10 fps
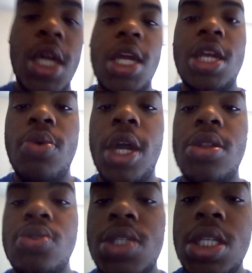
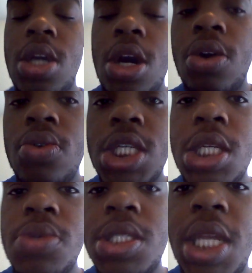Lucy Coe,
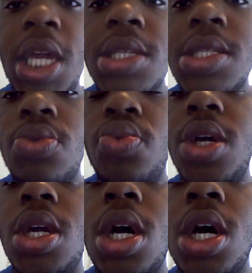she was dancing
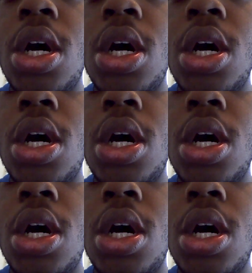with